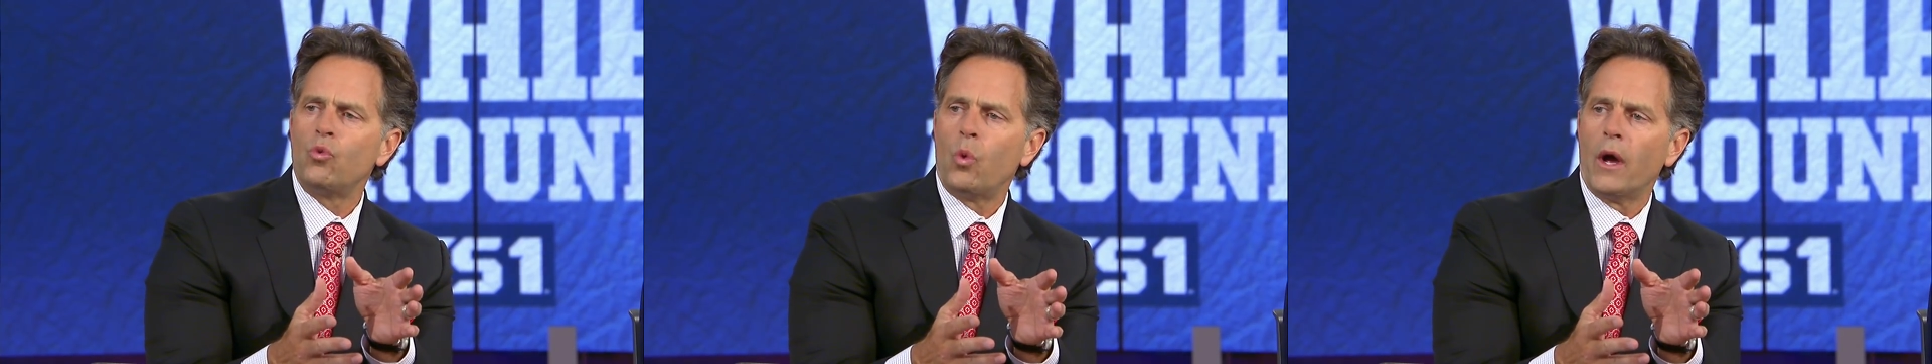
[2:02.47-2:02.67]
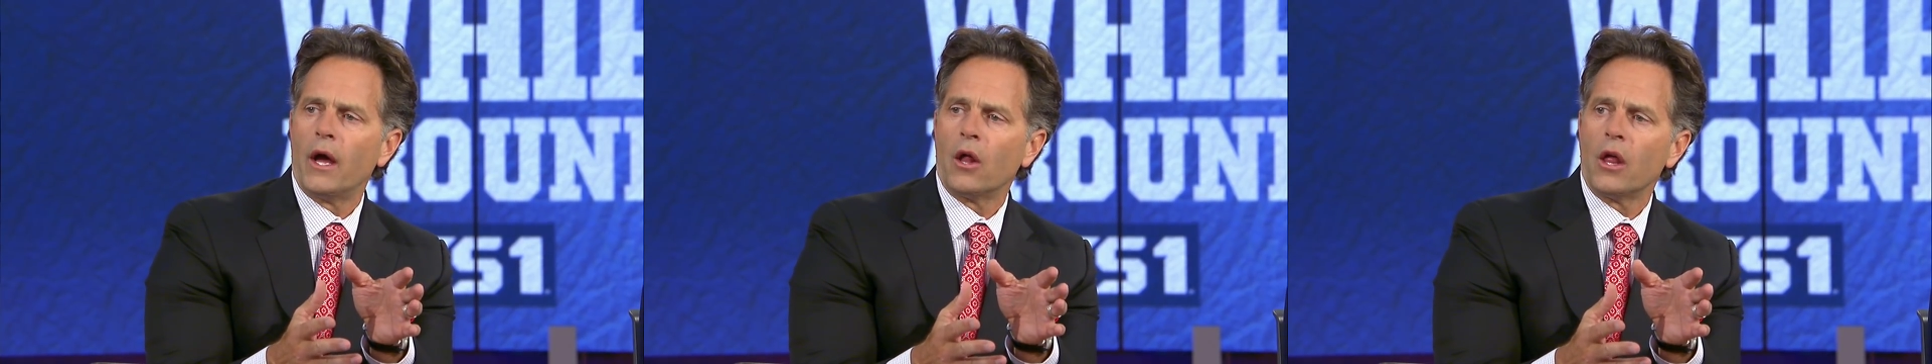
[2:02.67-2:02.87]

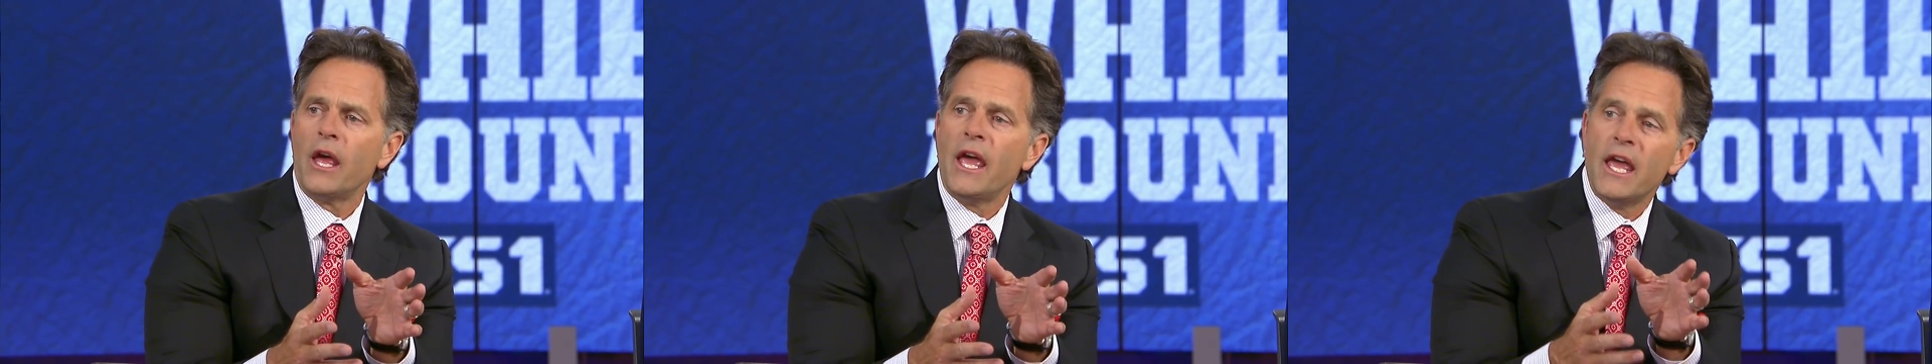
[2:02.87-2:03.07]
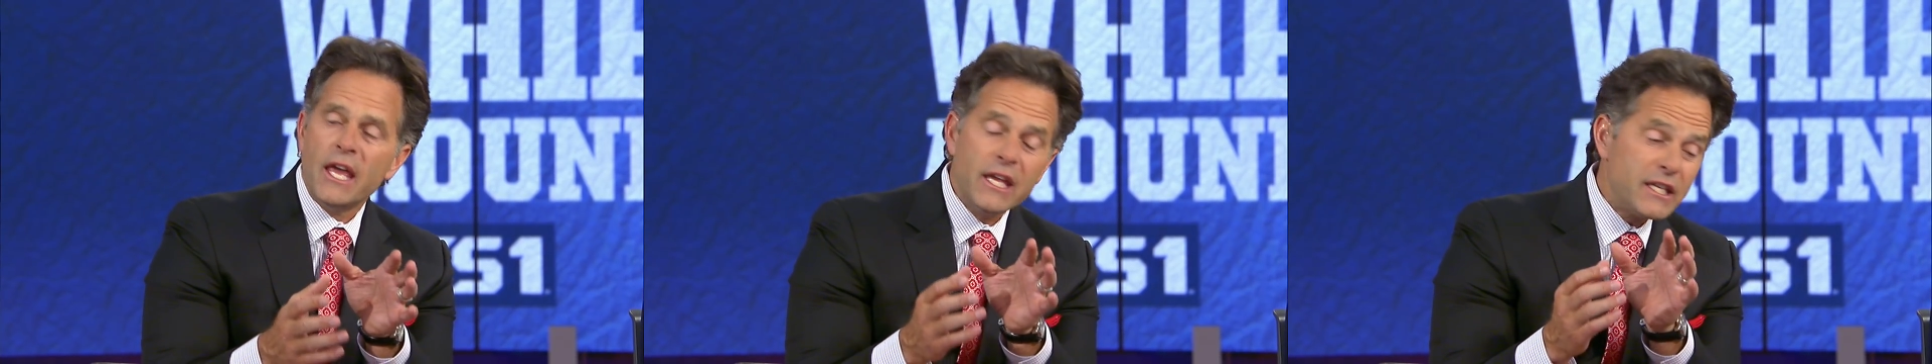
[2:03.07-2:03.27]
well.
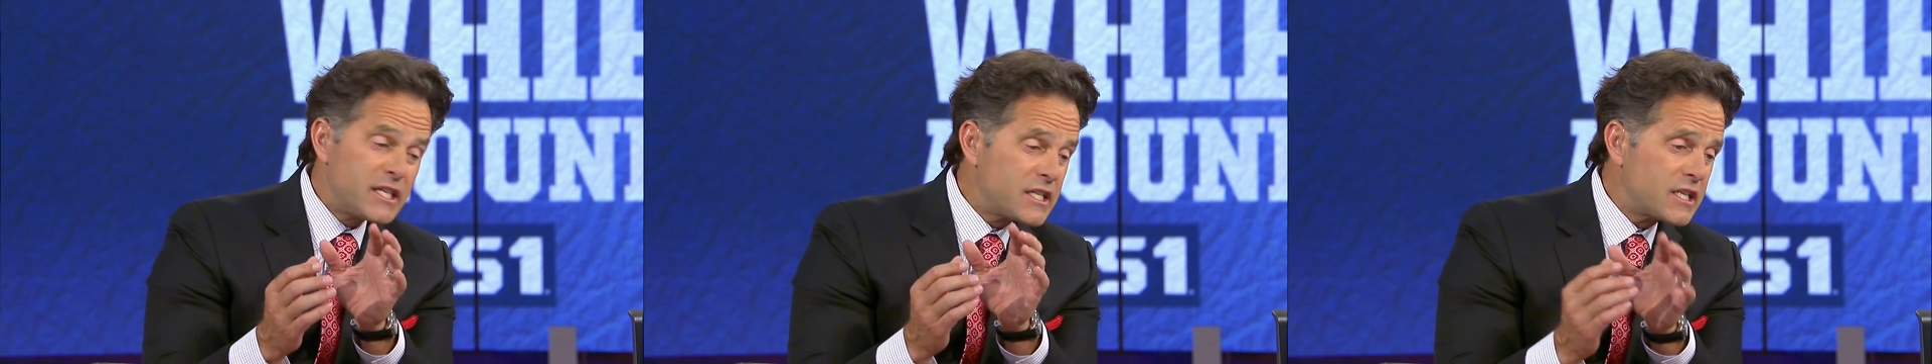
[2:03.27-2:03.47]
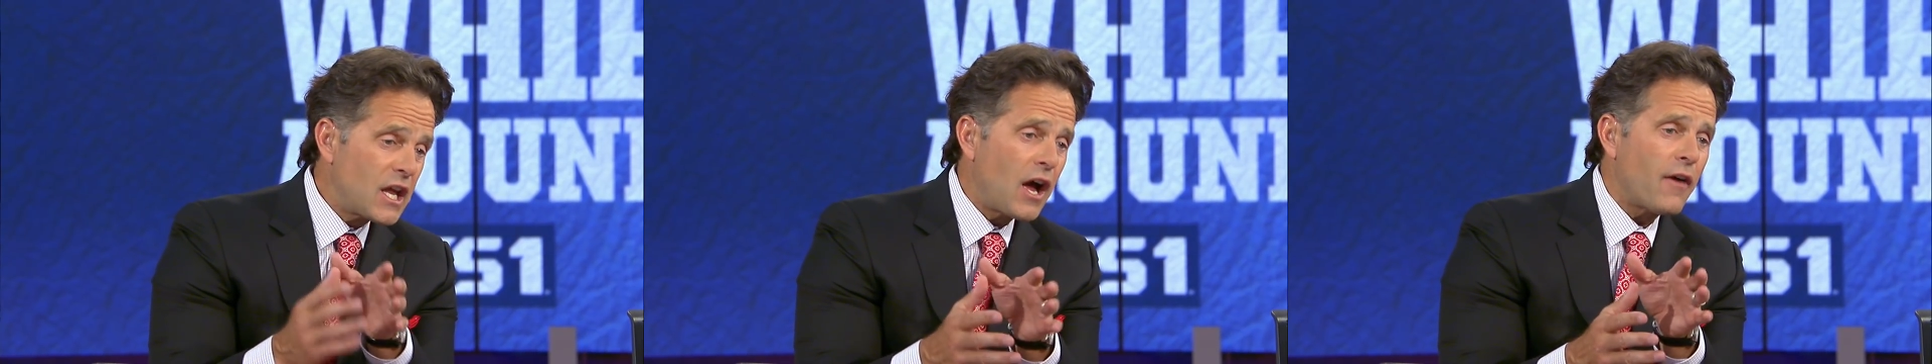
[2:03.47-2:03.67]
His
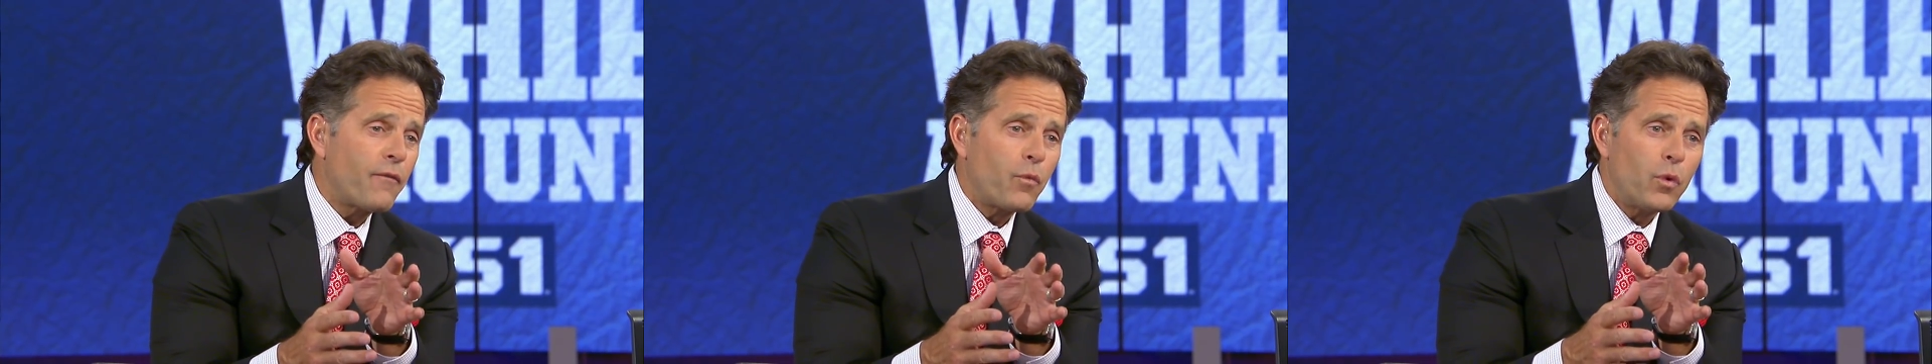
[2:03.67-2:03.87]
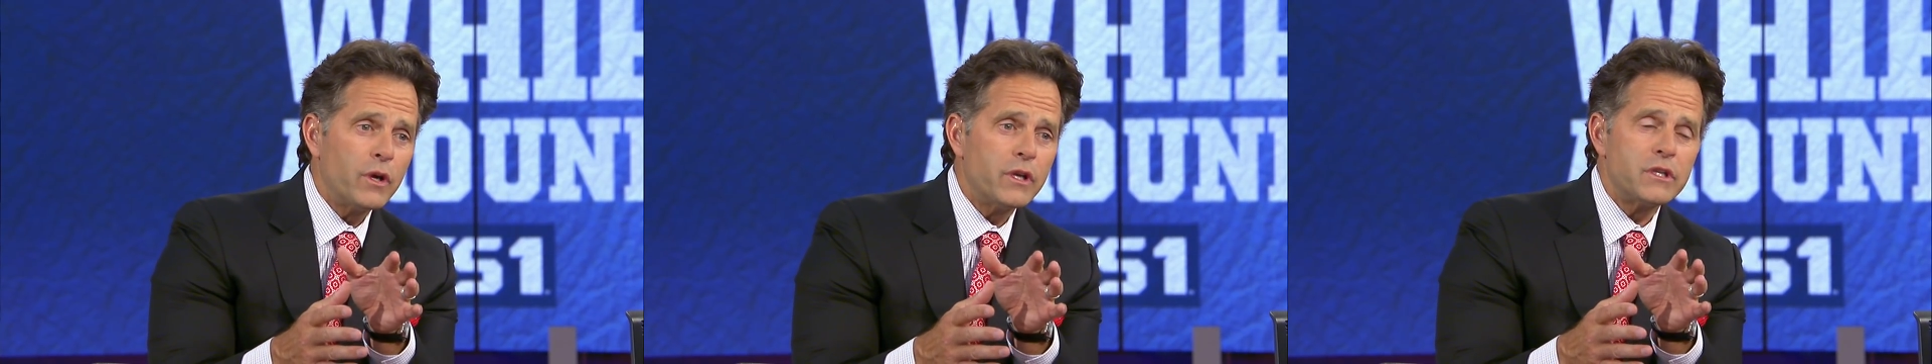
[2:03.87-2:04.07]

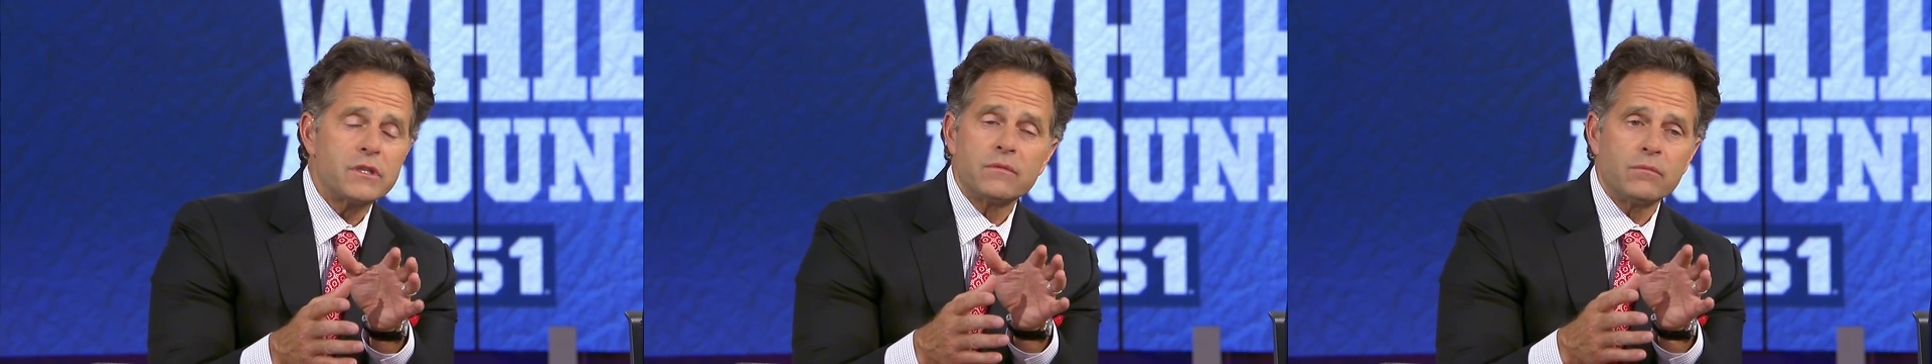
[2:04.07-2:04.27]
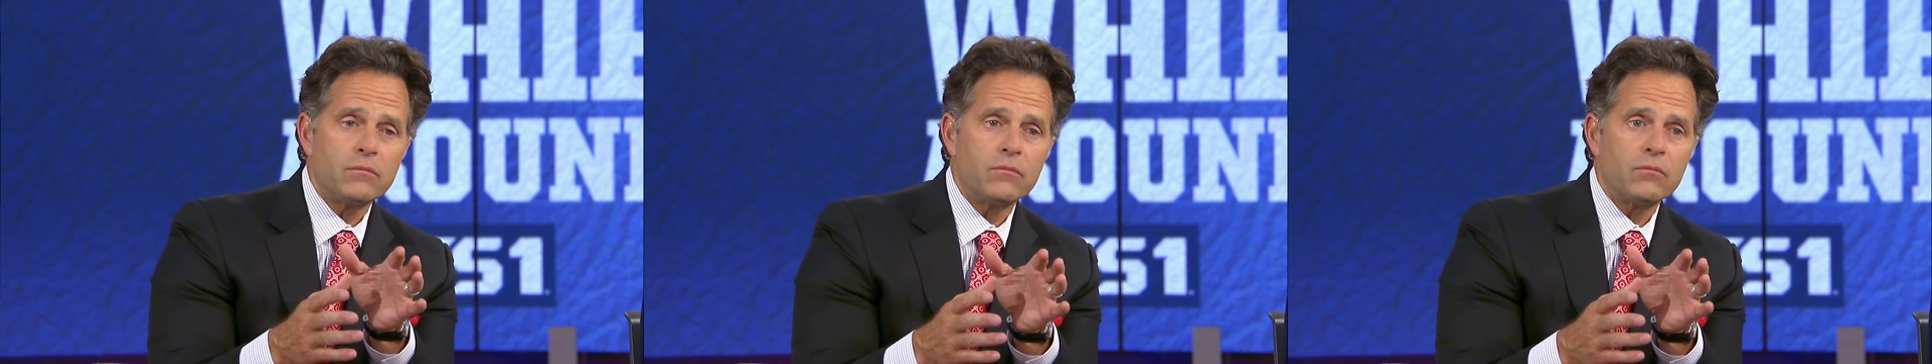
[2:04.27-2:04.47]
stuff was.